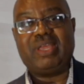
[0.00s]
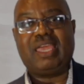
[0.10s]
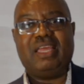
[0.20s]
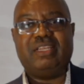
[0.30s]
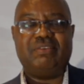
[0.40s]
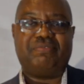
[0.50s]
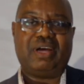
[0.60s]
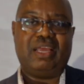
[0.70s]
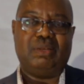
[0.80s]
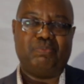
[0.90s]
we can
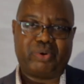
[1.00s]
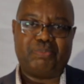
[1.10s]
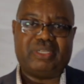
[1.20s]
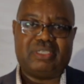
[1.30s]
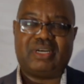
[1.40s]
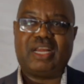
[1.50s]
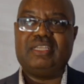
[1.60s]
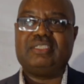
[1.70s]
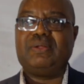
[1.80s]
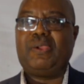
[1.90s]
define property
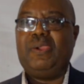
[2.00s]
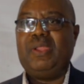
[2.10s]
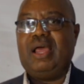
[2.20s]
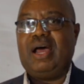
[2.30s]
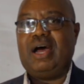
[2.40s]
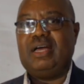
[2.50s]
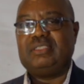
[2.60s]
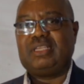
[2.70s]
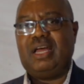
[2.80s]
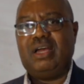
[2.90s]
rights
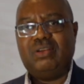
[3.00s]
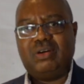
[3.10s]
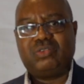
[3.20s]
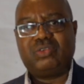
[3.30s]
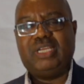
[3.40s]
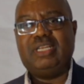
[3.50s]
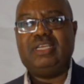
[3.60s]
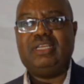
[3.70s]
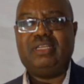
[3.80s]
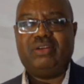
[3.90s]
as not
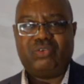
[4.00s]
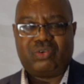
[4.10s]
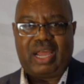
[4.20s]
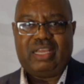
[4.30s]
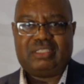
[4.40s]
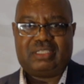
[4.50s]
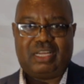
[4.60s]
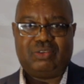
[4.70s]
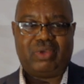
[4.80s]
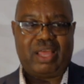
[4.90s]
really rights
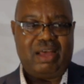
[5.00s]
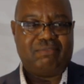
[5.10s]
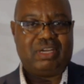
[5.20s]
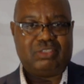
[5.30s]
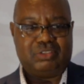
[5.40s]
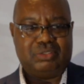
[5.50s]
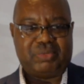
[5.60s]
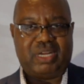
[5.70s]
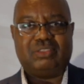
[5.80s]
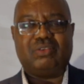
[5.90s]
that we have as
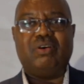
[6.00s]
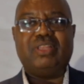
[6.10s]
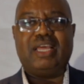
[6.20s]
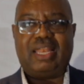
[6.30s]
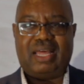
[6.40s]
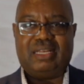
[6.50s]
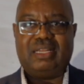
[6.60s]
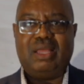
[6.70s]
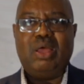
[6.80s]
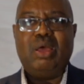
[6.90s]
humans on the
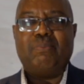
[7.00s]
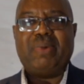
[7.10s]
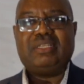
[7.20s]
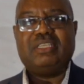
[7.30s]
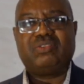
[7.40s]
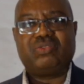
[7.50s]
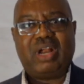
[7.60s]
land, but it's